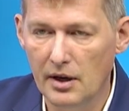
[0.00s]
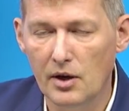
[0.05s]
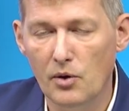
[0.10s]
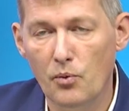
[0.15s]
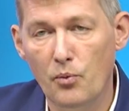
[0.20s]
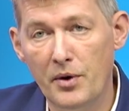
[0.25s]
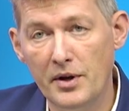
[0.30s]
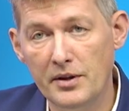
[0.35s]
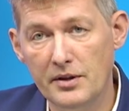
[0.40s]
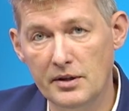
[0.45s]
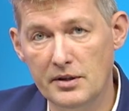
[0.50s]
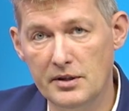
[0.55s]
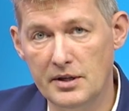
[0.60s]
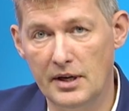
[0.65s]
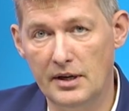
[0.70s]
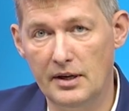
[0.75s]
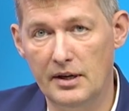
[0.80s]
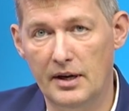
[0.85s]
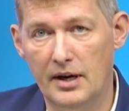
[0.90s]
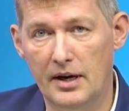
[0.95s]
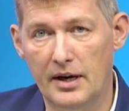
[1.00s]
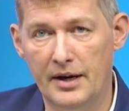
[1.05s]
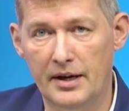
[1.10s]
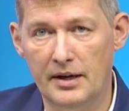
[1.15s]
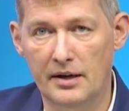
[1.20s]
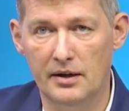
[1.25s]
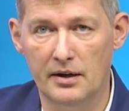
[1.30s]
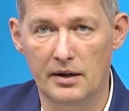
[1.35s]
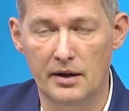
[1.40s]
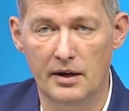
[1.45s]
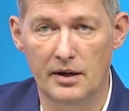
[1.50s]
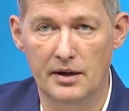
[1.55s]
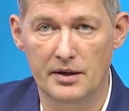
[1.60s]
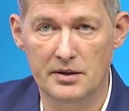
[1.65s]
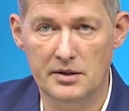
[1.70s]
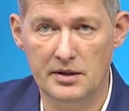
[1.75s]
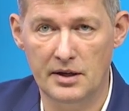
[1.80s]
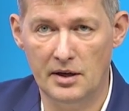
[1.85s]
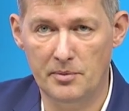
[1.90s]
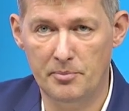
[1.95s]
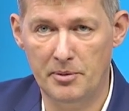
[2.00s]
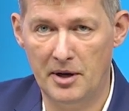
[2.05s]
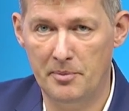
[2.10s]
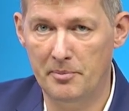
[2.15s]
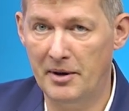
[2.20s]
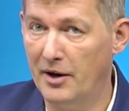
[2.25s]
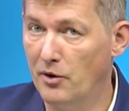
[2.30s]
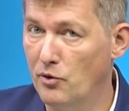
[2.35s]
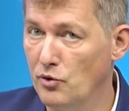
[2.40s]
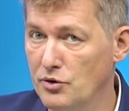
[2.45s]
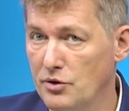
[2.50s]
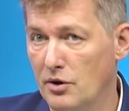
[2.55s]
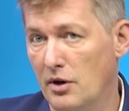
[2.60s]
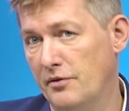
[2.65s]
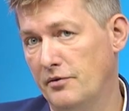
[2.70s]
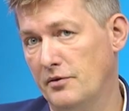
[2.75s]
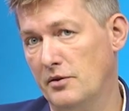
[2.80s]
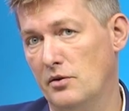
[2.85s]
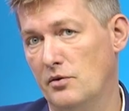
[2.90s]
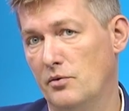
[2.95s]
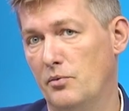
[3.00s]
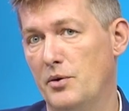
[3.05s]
with the deadline set by Microsoft.